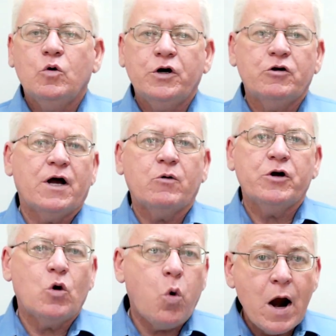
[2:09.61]
where you're not
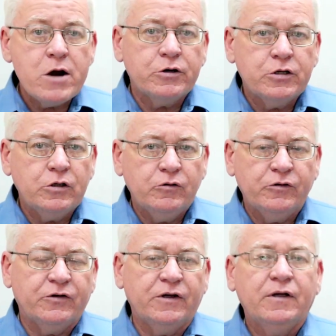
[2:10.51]
required to
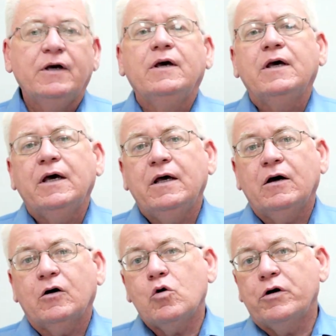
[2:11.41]
use it uh,
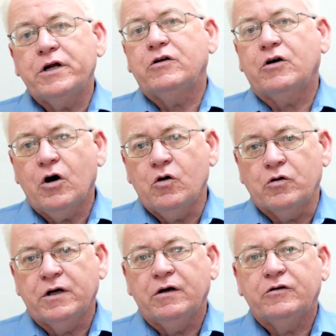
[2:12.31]
according to
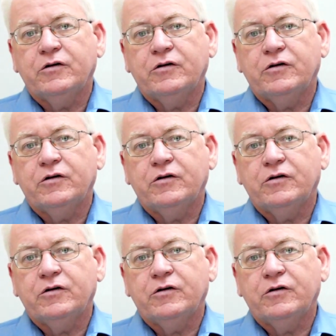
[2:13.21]
code.